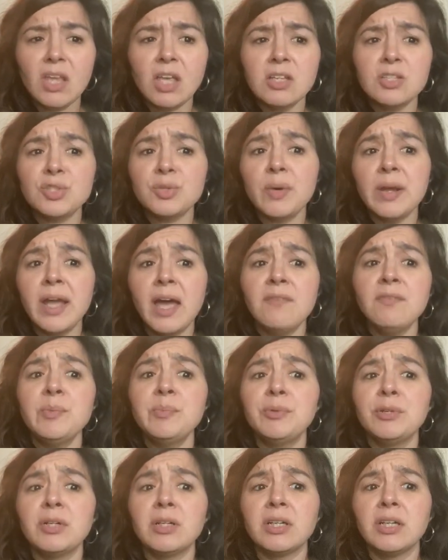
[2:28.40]
So I have a
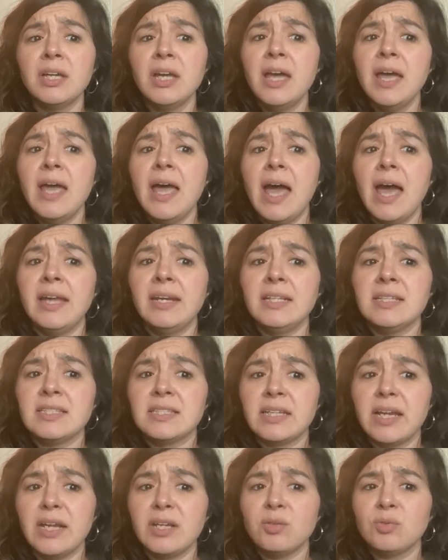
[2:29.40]
book, and it's
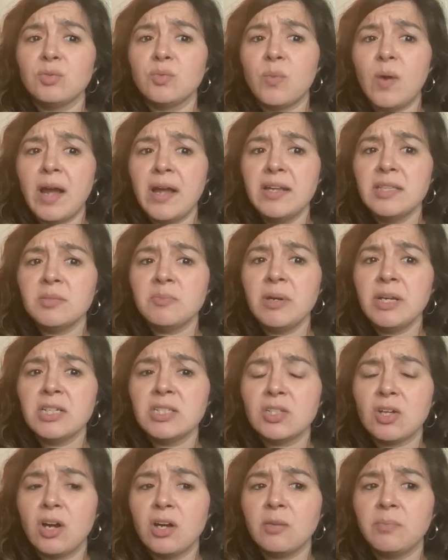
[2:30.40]
titled, Why is My
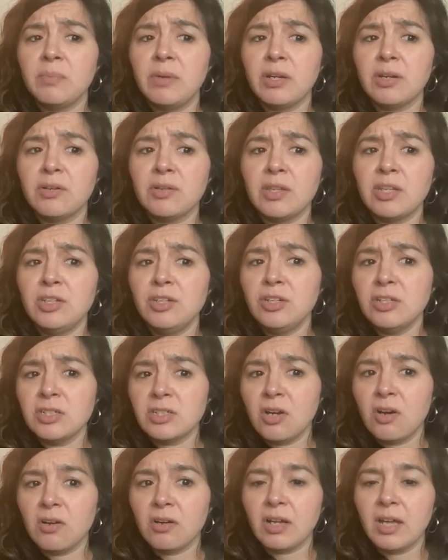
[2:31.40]
Dog Bigger Than Your
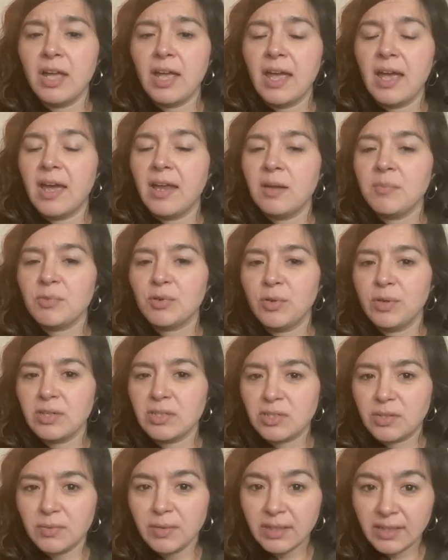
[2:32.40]
Dog? And I'm going
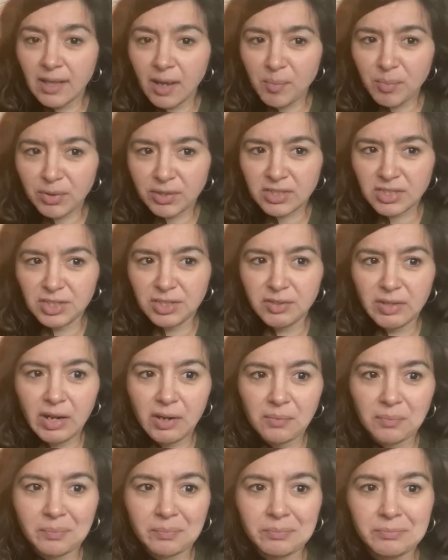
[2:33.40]
to read that book to you now.